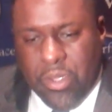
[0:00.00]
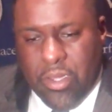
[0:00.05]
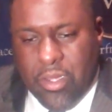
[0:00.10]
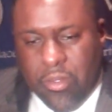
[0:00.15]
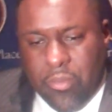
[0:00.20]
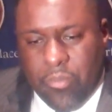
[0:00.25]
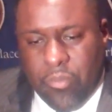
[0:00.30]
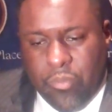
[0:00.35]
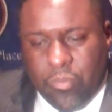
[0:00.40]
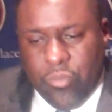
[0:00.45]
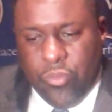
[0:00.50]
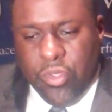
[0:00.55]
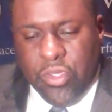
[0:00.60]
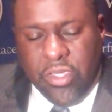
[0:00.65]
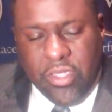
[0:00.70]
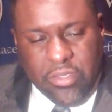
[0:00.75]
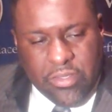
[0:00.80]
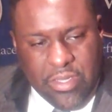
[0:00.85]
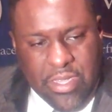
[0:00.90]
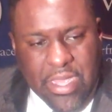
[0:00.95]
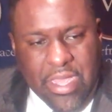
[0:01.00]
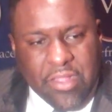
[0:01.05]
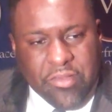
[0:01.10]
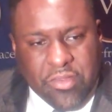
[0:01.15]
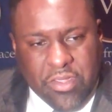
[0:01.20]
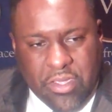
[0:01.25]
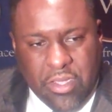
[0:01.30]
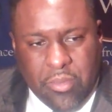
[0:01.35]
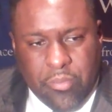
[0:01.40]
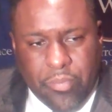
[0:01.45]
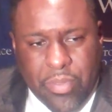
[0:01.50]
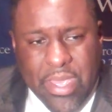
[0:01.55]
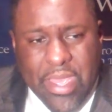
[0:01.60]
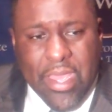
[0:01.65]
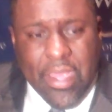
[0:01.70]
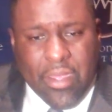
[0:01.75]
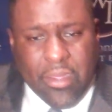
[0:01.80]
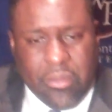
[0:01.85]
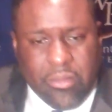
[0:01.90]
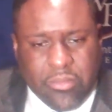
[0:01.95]
um, you can get the guys to come
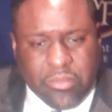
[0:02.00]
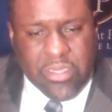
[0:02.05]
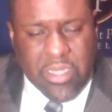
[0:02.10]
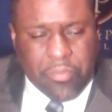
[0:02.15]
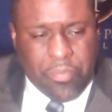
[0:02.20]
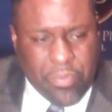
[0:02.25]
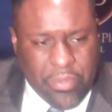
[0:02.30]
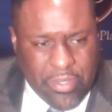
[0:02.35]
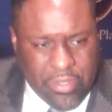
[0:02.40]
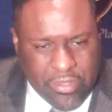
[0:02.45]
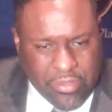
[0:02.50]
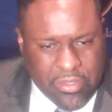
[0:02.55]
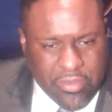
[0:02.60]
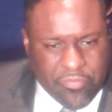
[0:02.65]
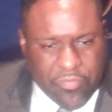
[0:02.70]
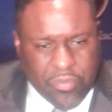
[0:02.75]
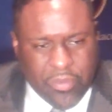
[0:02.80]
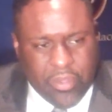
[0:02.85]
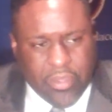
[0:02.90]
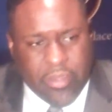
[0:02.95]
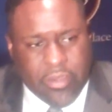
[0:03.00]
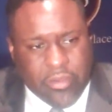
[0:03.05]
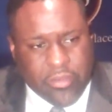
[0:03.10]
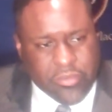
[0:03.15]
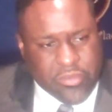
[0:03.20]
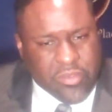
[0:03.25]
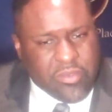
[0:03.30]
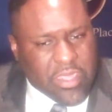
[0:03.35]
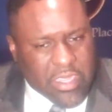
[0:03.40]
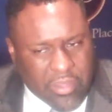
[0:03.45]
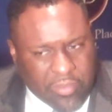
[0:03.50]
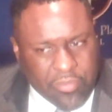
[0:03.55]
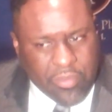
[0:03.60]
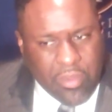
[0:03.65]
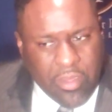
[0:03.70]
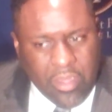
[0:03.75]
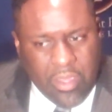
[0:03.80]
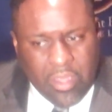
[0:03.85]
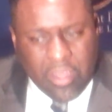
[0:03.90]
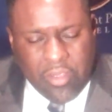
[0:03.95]
back that played in different eras, it's like a
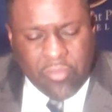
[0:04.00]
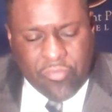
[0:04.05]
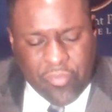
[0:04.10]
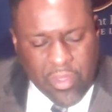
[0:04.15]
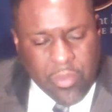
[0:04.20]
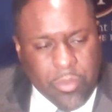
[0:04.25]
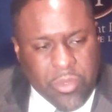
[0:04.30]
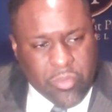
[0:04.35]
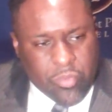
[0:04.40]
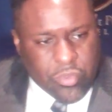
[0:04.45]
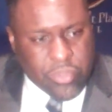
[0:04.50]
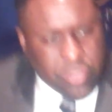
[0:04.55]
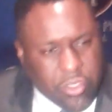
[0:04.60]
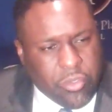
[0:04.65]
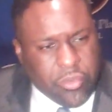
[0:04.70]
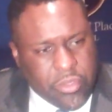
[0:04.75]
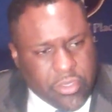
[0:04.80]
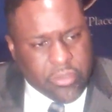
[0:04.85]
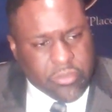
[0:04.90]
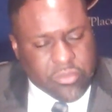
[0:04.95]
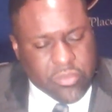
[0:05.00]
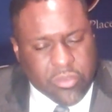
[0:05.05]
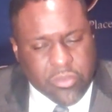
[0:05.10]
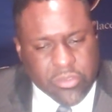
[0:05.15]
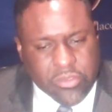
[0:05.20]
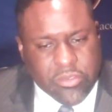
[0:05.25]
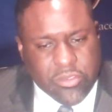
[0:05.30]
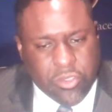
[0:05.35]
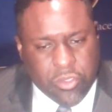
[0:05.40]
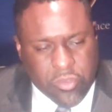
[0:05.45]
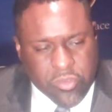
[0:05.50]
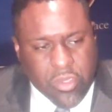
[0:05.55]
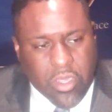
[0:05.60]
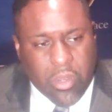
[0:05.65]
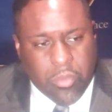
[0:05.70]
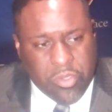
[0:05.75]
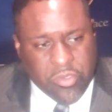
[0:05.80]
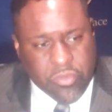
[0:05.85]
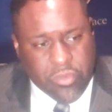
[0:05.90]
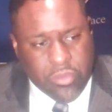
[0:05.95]
family reunion. So it's, you know, it's
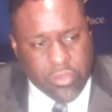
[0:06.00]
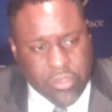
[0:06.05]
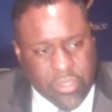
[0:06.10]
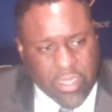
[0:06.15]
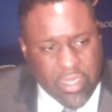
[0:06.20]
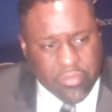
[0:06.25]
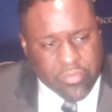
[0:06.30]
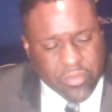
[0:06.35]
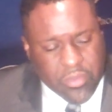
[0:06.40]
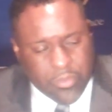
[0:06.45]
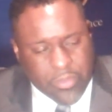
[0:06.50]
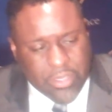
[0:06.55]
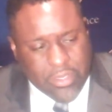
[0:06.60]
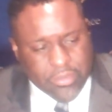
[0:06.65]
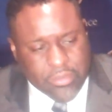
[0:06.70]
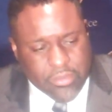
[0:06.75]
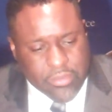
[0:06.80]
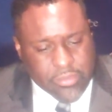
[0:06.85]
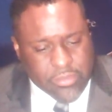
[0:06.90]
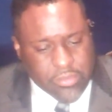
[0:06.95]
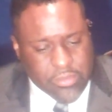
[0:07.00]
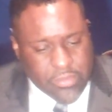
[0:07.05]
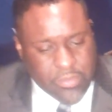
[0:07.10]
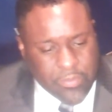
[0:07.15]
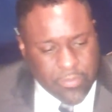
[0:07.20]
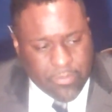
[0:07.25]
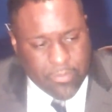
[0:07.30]
always good to have something like this.